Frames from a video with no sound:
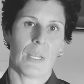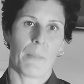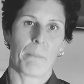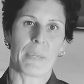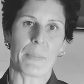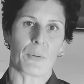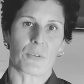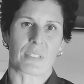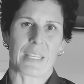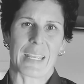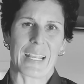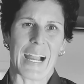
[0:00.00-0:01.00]
People are
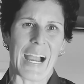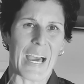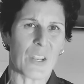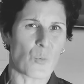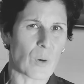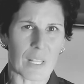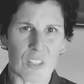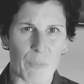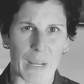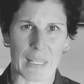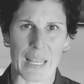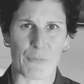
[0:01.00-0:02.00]
saying, I don't want to live
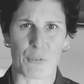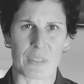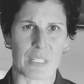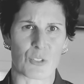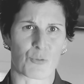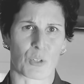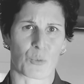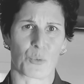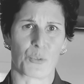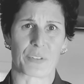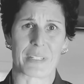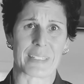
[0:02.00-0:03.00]
my life with these strict
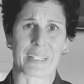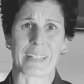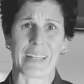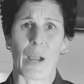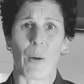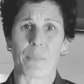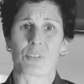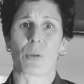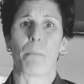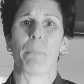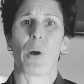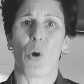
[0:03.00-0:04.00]
rules that dictate how I'm
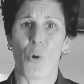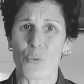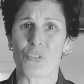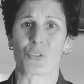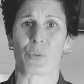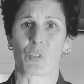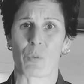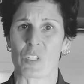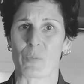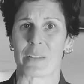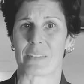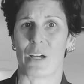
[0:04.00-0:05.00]
supposed to express
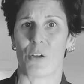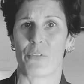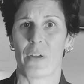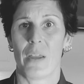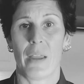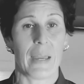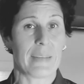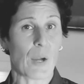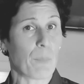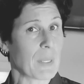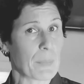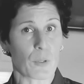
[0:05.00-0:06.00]
myself. And now
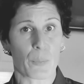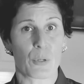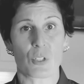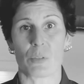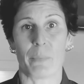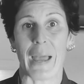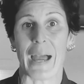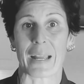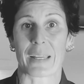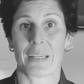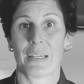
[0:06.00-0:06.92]
people are pushing back.